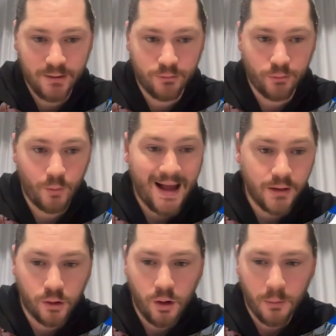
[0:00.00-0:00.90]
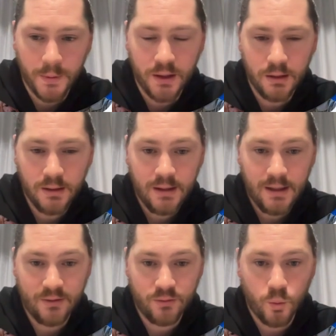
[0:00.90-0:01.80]
in throughout your copy
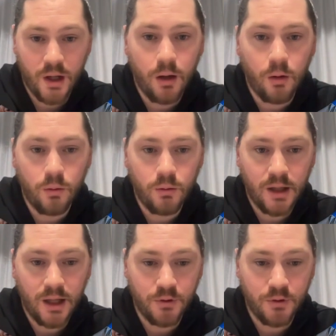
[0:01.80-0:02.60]
as well.